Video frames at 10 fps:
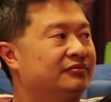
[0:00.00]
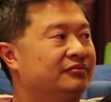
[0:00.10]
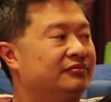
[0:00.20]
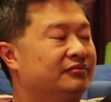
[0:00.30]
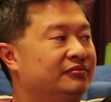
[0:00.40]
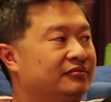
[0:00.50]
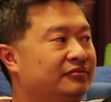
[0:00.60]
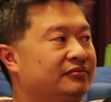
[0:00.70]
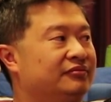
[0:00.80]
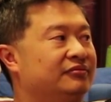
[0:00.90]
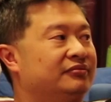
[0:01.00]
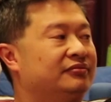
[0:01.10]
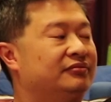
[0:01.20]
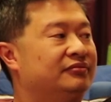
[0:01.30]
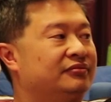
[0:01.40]

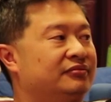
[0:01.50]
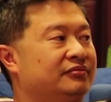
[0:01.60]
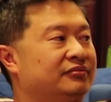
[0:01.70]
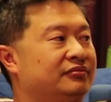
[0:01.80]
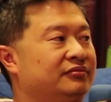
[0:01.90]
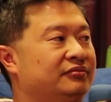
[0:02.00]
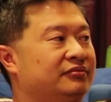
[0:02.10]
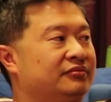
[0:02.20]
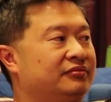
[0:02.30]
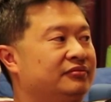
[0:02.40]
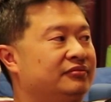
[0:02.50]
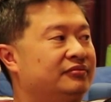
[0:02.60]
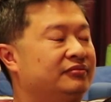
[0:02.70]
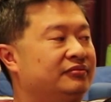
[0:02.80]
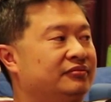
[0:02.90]

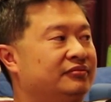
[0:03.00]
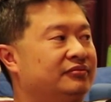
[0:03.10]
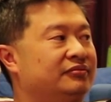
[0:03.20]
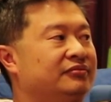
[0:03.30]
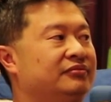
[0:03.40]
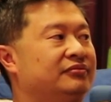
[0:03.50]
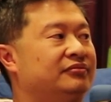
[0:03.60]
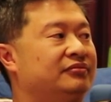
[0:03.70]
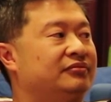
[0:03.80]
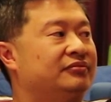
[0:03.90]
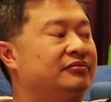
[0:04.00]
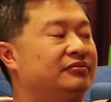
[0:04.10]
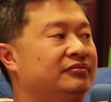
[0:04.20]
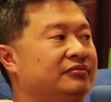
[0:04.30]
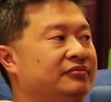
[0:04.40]

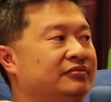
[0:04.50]
The person shown says nothing.